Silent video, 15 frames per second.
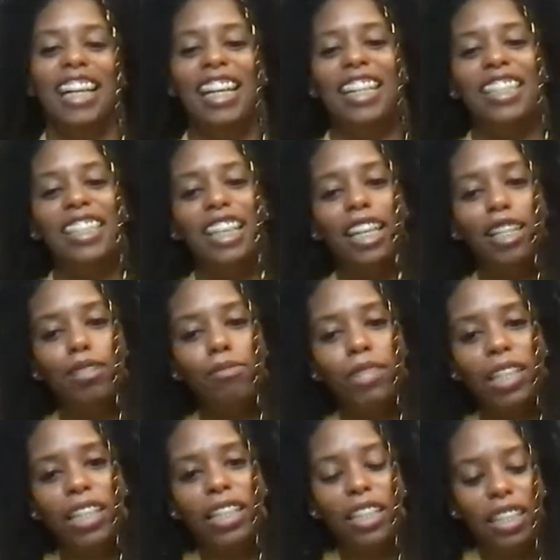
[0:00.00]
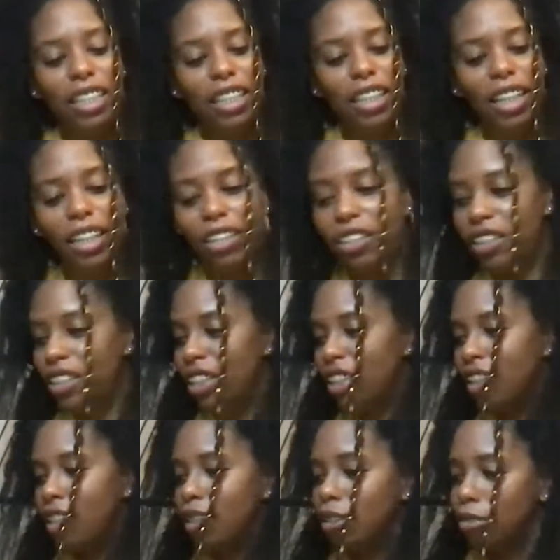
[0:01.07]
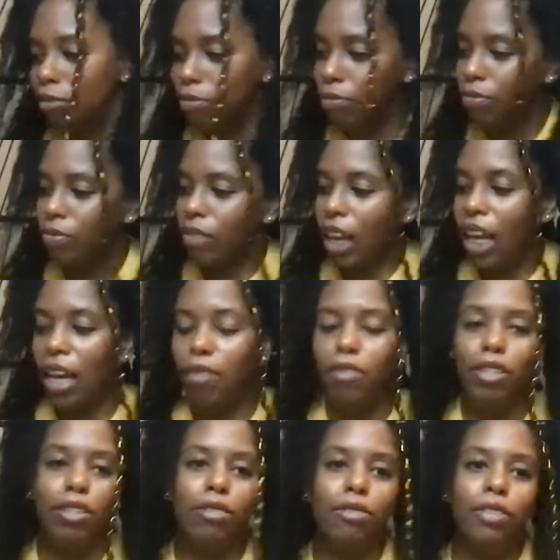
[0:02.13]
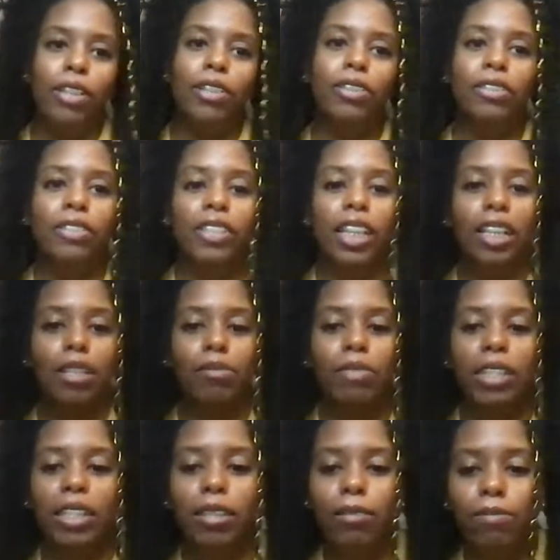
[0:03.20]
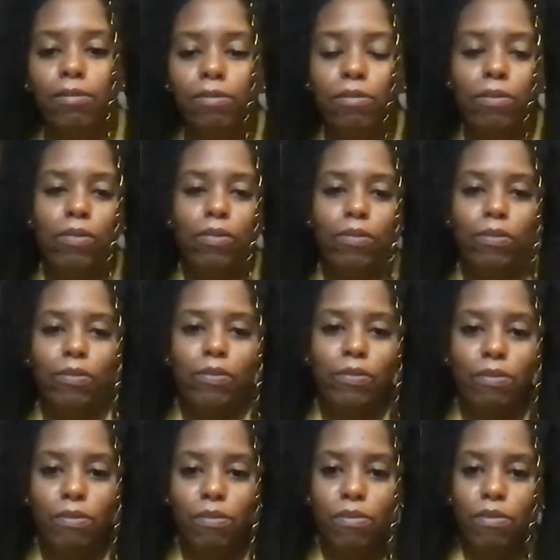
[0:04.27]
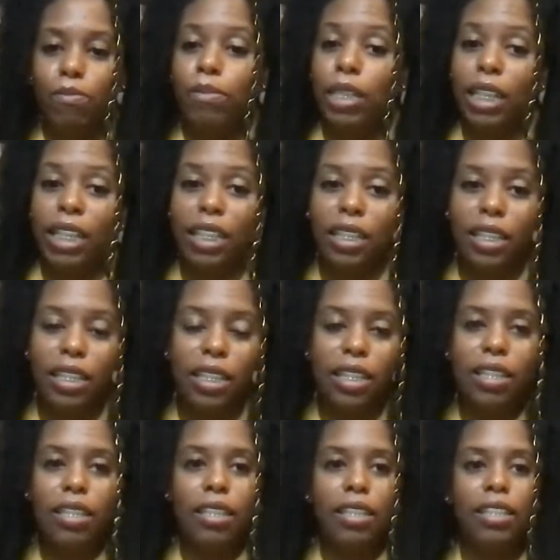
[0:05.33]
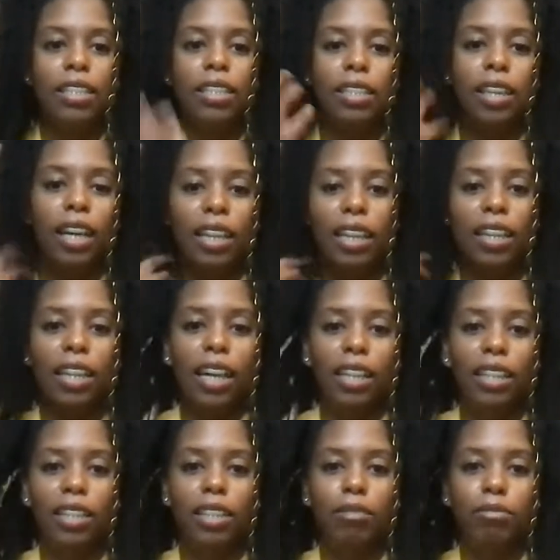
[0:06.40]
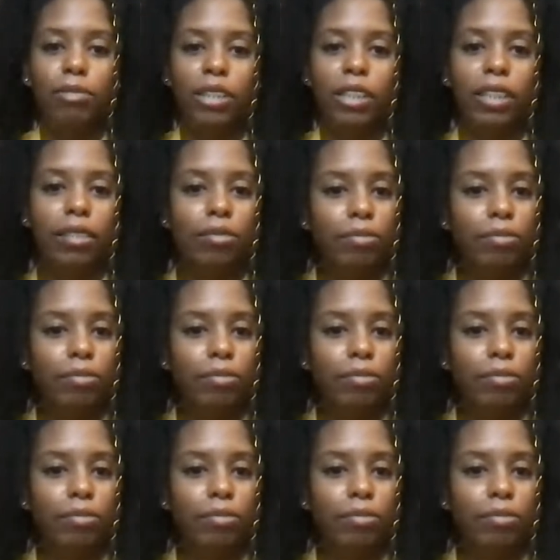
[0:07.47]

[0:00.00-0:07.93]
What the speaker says: text me, Angelique. I have a new phone. Text me, please, so I can lock your number in.